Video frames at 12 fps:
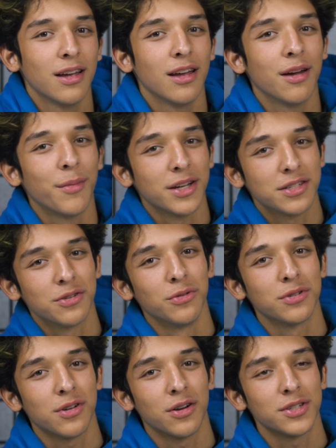at my
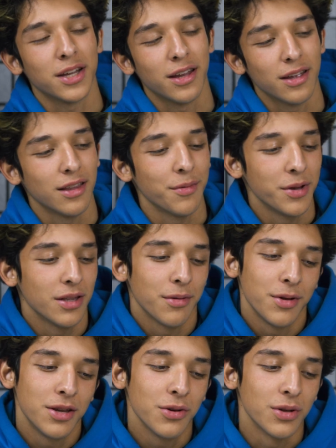school, so I was like, let
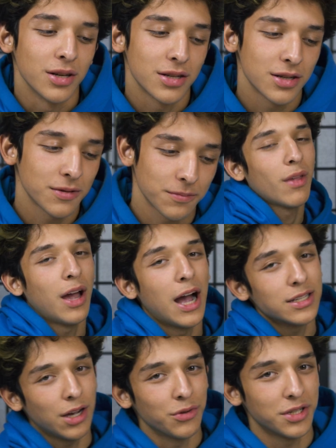me do this.
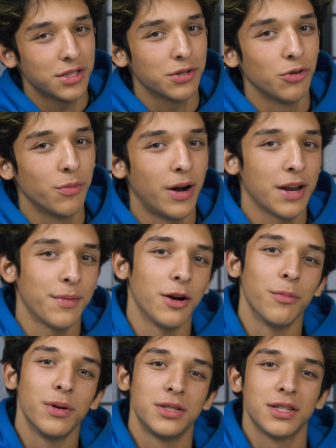As I was in school minding my
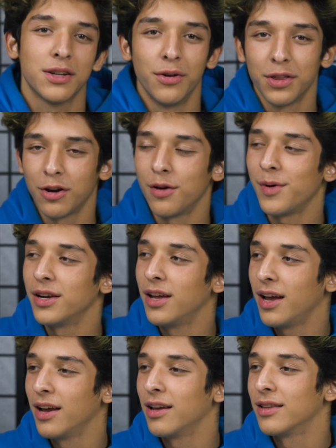own business, going throughout my
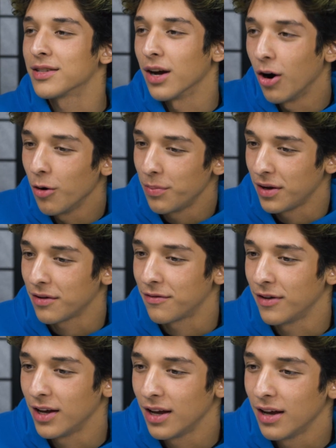day in this all pink
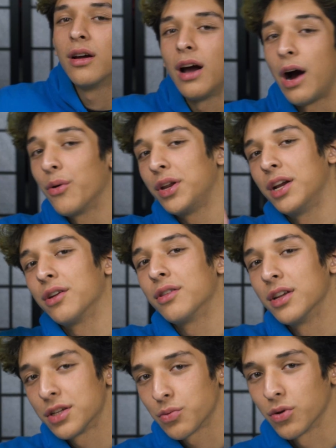fit, I would hear
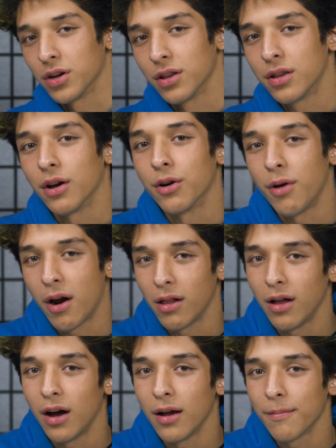this word thrown around a
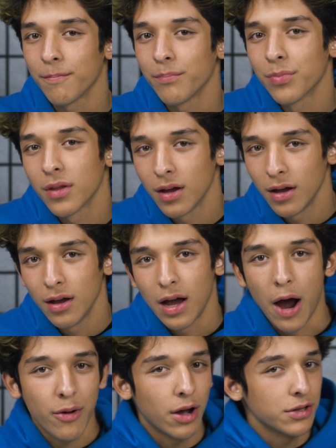lot.
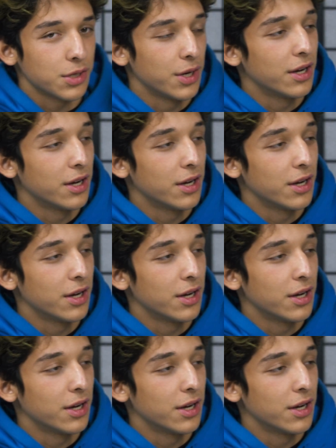I would also